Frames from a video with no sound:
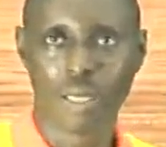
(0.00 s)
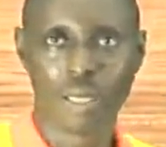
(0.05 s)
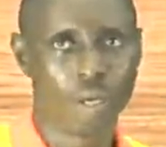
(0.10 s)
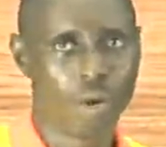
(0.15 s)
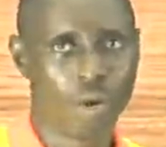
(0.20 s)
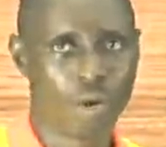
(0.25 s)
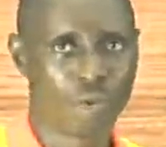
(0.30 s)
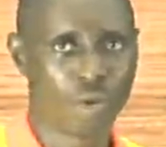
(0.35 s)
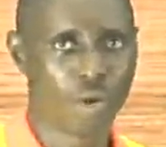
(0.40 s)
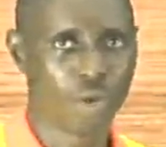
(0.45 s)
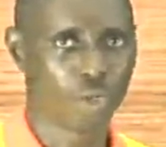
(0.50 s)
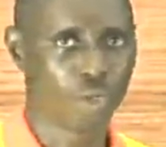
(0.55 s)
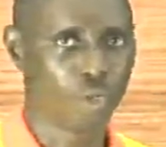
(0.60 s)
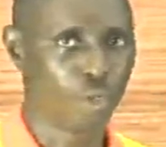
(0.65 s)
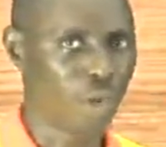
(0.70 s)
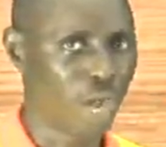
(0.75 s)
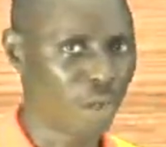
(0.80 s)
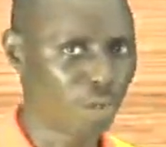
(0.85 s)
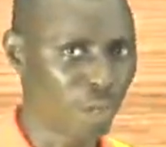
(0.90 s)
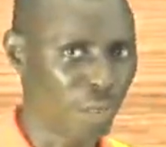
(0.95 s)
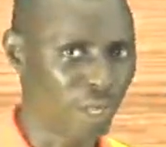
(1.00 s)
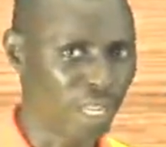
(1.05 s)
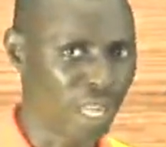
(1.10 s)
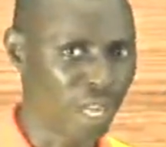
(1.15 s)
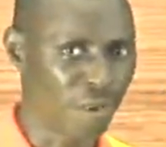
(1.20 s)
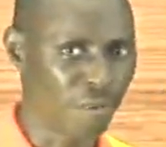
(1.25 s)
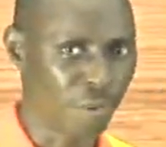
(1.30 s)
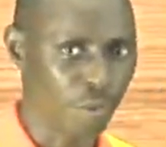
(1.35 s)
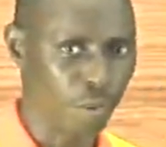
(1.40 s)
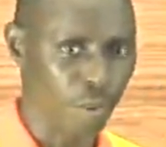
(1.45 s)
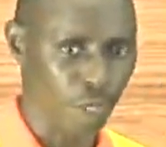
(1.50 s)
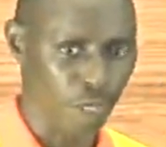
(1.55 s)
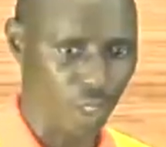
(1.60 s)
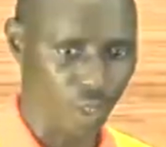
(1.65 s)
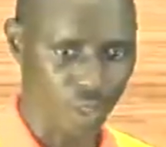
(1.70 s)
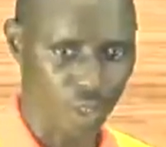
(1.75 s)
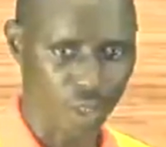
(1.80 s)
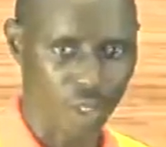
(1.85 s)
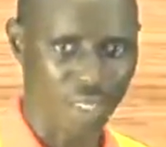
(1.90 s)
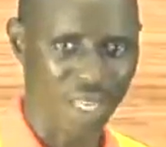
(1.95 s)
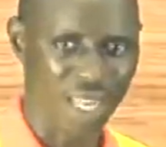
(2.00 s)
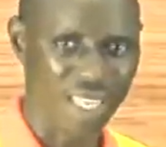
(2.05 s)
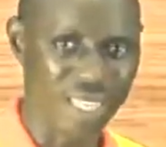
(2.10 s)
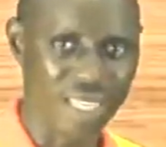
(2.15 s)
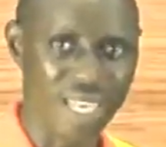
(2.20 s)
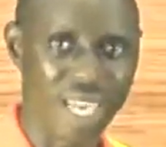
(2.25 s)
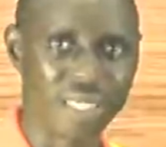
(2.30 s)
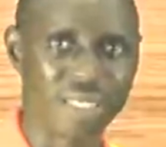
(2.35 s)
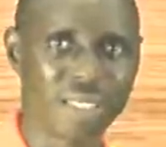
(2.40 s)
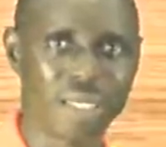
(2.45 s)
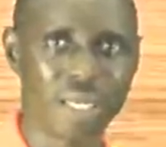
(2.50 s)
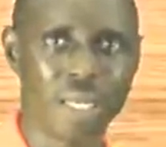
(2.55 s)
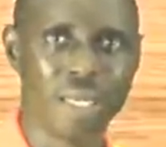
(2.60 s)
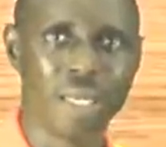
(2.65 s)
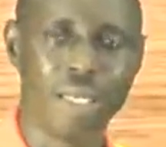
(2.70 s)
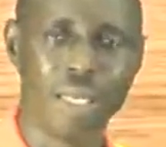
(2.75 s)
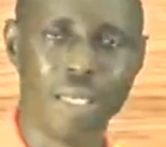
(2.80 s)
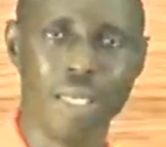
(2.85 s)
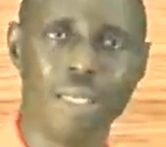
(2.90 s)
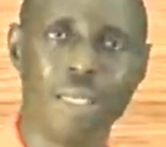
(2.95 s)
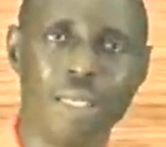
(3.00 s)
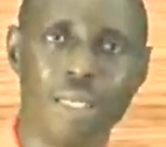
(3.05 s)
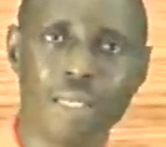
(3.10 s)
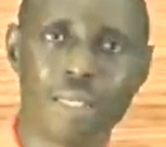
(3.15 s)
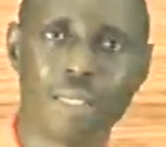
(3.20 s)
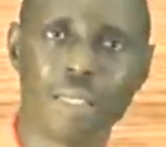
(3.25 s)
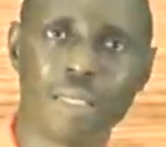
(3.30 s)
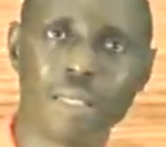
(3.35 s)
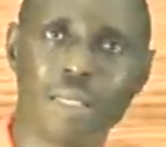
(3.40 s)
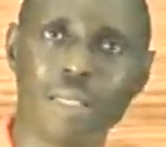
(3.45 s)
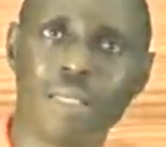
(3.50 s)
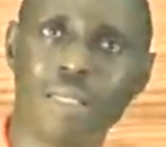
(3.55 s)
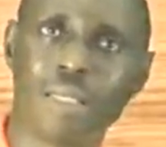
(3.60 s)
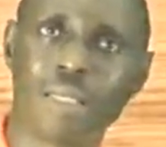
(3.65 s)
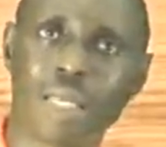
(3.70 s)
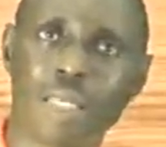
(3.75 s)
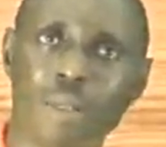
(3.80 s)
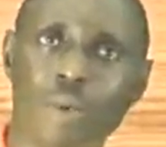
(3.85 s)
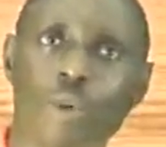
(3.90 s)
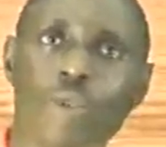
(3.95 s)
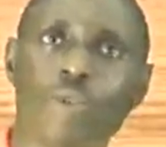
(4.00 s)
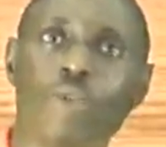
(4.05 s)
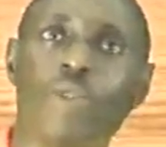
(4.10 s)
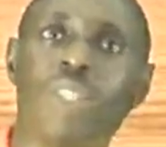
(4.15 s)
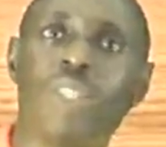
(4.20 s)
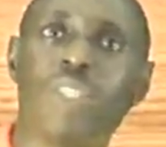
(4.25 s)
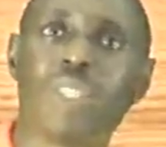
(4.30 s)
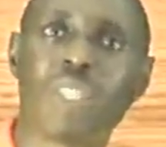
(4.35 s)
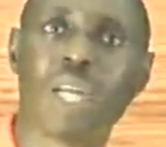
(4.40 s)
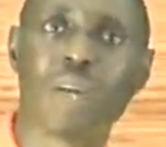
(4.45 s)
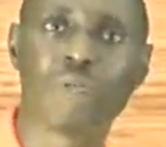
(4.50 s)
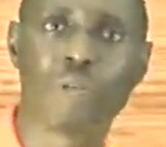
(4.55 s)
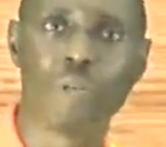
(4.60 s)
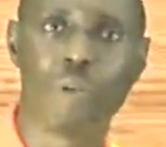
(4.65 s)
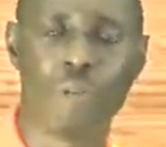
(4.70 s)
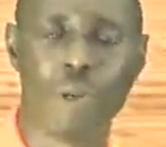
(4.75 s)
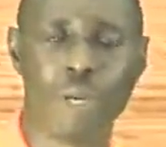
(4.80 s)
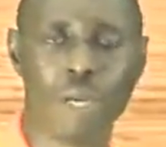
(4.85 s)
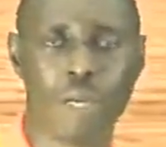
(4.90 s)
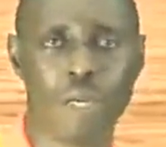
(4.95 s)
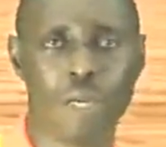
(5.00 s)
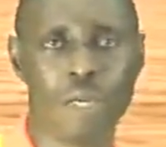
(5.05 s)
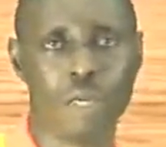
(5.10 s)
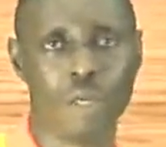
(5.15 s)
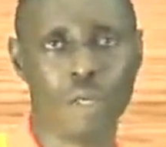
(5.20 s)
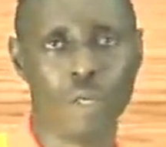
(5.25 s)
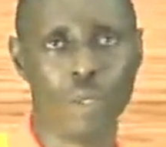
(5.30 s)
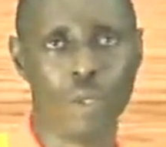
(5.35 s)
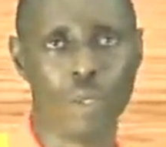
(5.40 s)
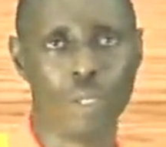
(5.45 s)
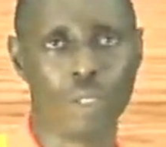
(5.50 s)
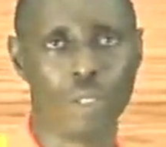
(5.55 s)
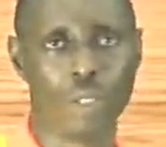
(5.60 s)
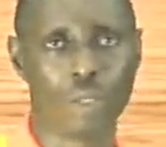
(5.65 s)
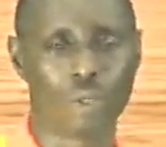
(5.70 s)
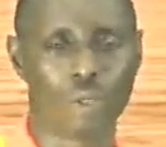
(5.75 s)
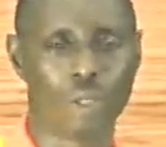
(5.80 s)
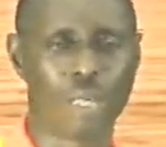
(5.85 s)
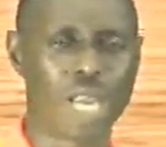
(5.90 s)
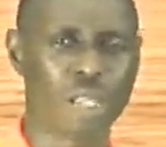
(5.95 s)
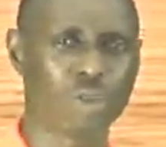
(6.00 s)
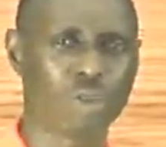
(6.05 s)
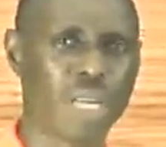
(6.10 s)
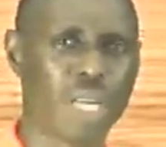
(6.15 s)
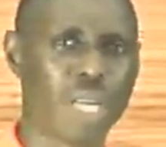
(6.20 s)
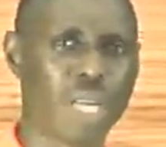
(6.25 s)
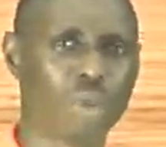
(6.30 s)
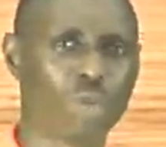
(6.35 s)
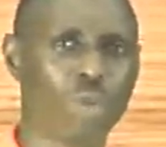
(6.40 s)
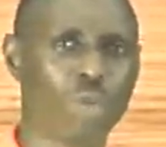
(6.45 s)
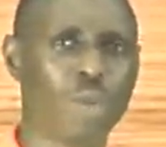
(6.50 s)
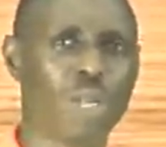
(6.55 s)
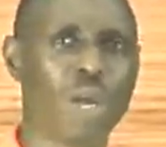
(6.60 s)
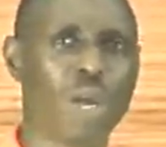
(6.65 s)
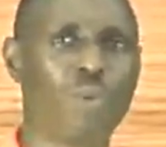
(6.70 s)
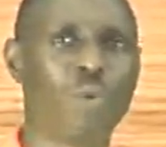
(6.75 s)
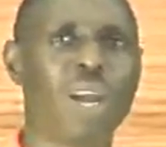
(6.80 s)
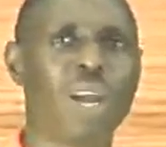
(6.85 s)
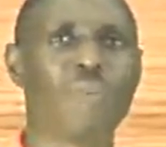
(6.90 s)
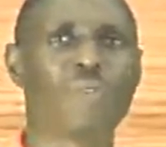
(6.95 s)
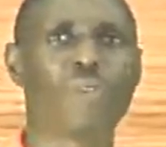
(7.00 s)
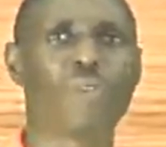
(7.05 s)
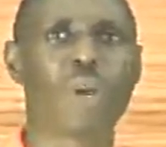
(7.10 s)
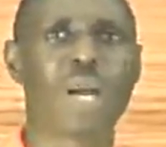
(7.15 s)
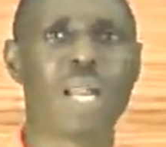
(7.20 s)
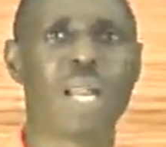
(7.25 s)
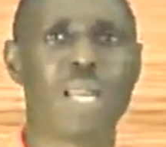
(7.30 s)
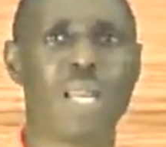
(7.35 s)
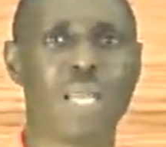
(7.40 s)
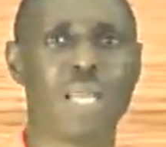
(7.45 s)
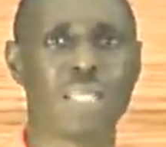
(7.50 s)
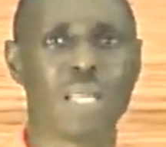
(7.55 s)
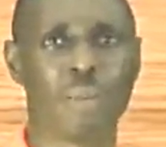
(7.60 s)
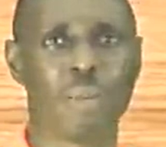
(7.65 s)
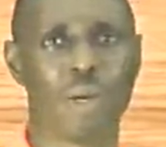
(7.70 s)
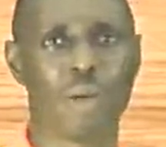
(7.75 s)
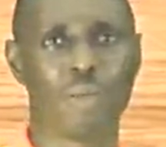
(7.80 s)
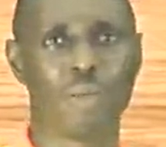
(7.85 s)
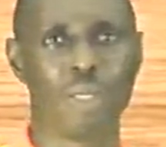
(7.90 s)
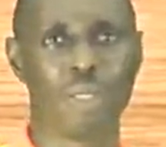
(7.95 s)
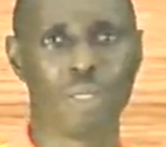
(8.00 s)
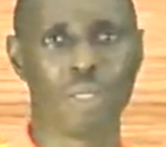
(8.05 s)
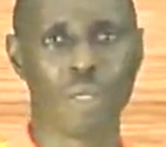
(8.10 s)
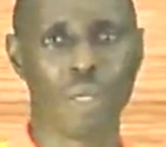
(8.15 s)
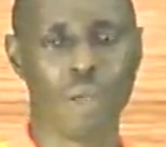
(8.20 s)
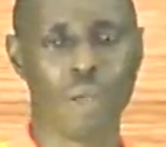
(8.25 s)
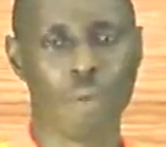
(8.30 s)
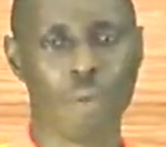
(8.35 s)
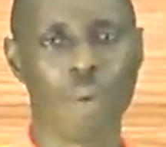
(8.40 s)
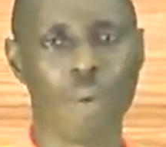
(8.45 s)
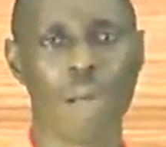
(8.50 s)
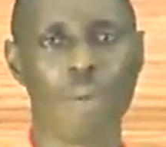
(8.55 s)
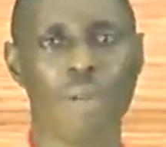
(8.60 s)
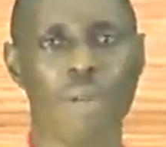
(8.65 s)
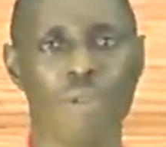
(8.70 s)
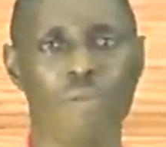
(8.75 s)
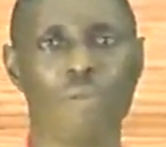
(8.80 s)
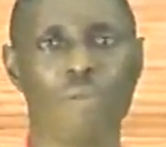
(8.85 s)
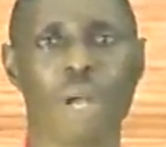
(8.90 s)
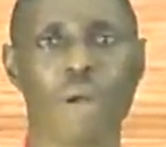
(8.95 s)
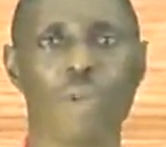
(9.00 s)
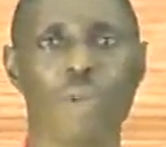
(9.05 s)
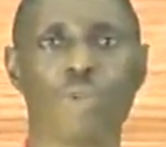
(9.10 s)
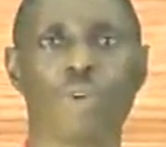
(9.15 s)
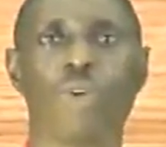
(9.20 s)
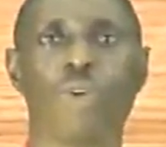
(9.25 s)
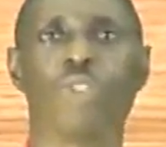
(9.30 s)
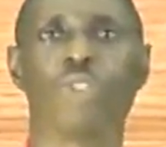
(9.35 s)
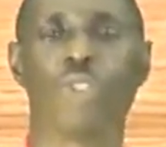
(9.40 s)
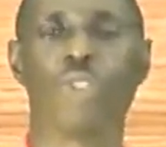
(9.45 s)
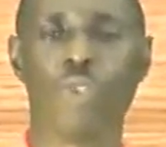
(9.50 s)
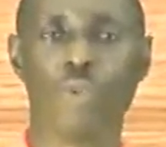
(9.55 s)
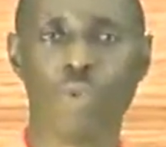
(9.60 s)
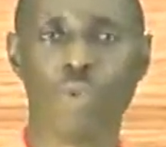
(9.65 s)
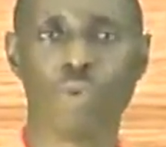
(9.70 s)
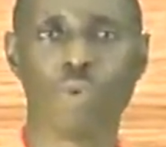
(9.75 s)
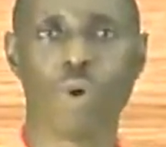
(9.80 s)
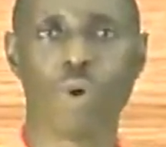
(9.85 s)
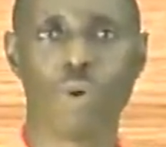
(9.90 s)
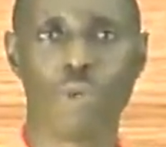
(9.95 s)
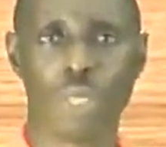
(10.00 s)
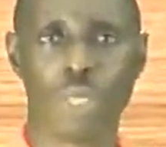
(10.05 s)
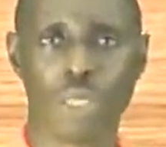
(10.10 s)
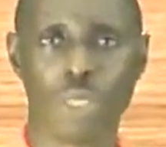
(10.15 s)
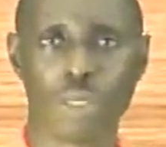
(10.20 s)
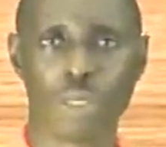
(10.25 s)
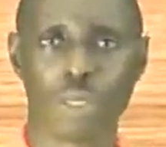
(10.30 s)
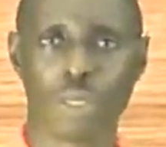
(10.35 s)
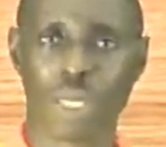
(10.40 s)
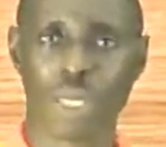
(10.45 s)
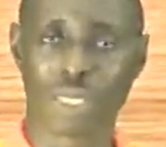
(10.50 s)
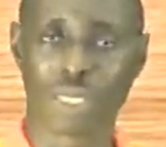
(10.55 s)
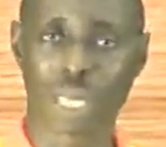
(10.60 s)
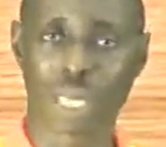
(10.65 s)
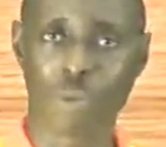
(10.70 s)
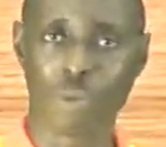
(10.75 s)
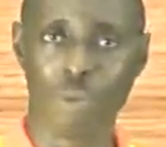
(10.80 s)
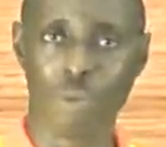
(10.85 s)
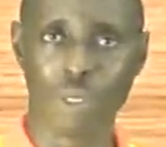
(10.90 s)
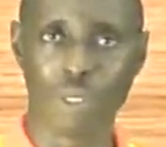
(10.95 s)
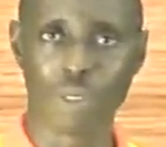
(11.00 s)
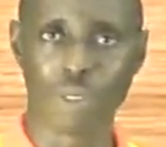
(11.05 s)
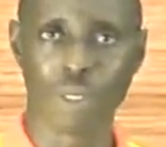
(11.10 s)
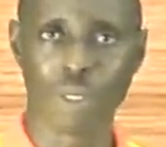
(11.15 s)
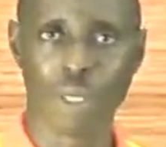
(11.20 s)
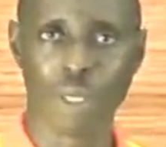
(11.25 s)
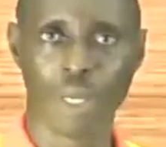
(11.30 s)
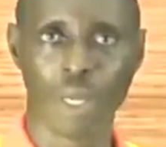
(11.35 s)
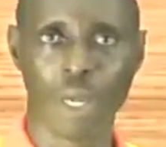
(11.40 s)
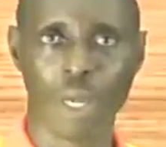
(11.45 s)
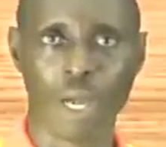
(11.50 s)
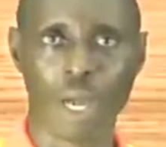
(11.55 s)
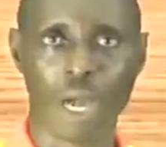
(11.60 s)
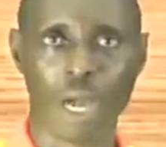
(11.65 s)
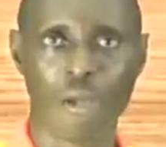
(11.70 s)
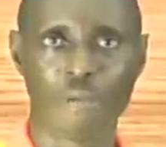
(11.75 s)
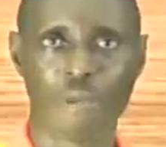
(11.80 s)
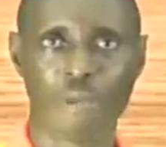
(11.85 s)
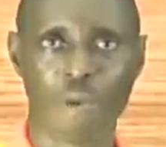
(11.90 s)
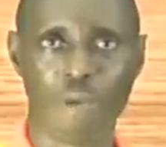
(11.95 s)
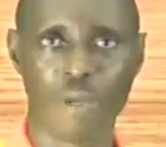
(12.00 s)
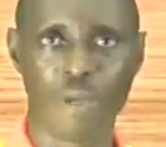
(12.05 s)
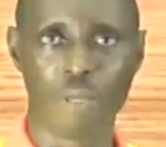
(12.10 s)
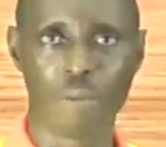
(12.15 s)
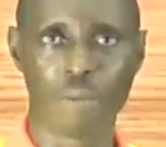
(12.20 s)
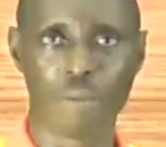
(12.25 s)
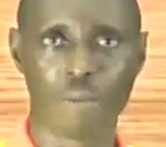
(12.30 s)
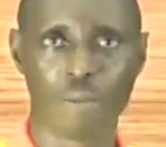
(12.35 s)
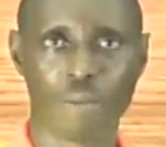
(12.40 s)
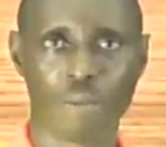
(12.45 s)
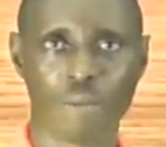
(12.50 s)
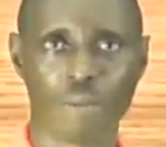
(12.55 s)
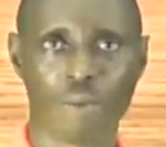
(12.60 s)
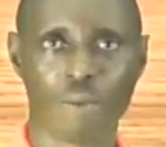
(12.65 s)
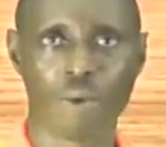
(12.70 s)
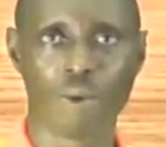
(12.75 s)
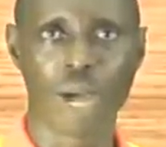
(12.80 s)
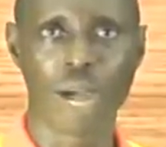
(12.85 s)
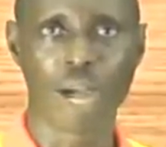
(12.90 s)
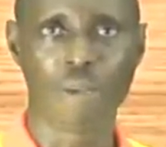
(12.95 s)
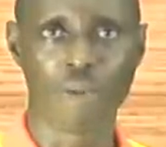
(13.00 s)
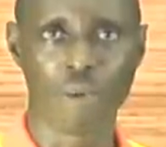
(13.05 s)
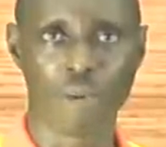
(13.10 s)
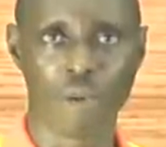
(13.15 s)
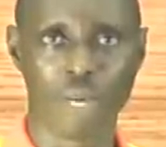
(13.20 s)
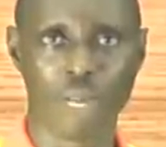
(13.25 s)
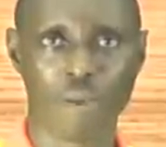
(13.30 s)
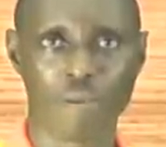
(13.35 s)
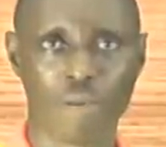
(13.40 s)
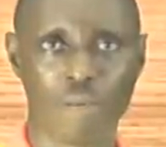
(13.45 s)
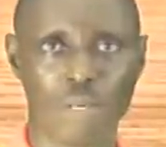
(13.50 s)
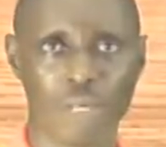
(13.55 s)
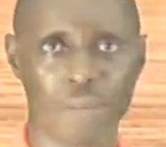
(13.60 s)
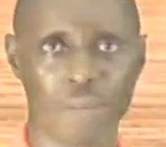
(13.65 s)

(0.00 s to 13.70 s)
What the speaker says: Of course, you have to be careful in saying that the 6 is intercept because you didn't start from the origin. So the students at home now, we have talked at length about this. But I believe we are going to continue on this next time we meet. And from me, have a wonderful